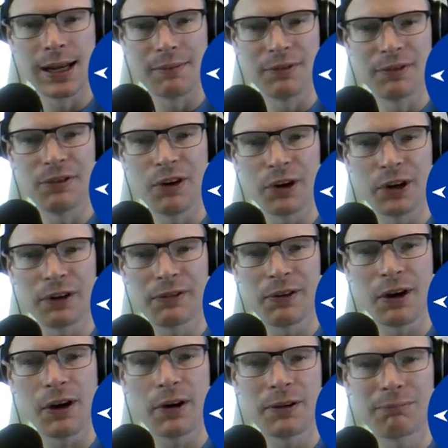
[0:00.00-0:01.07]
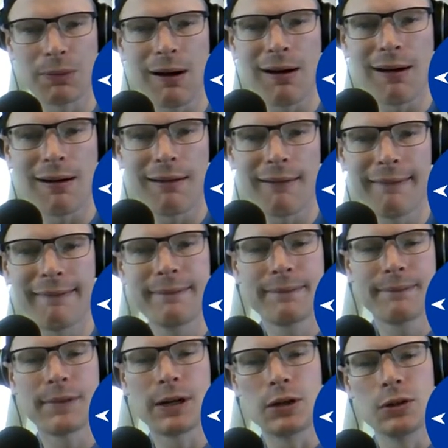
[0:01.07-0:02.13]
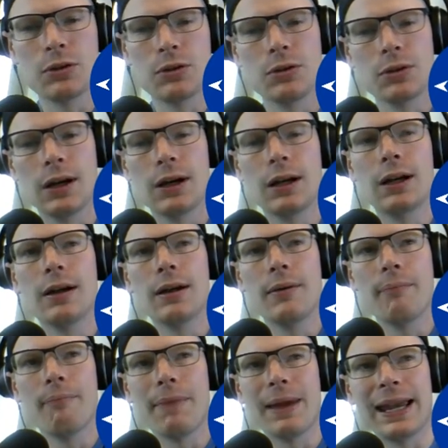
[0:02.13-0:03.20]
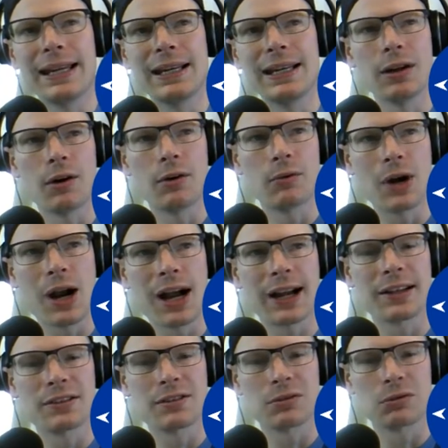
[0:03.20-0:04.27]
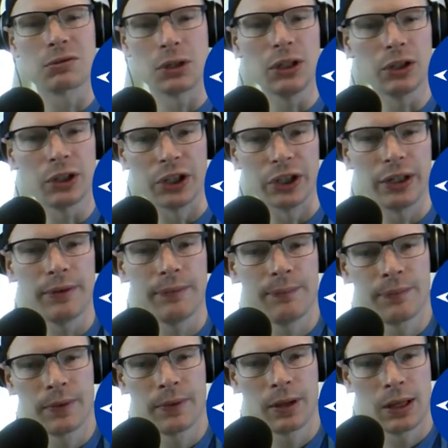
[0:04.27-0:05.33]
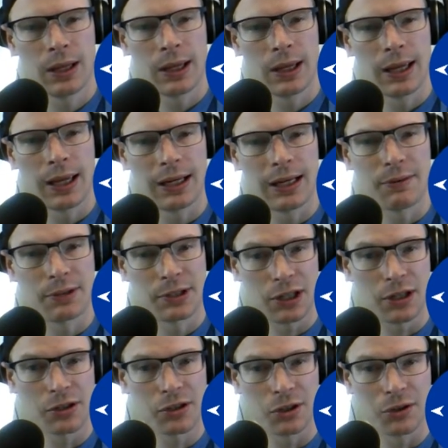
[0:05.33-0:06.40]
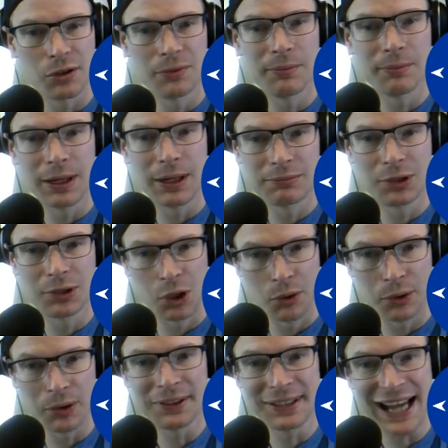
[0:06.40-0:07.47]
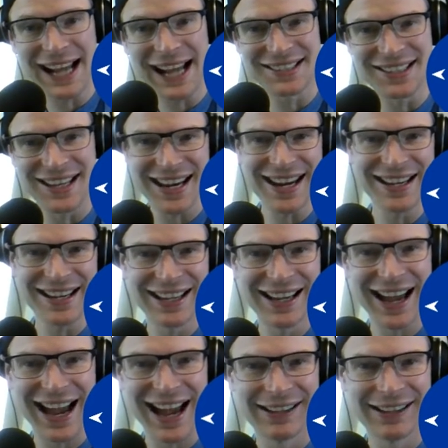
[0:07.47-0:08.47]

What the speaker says: named Werner von Braun who made rockets real good, and he was also a total Nazi.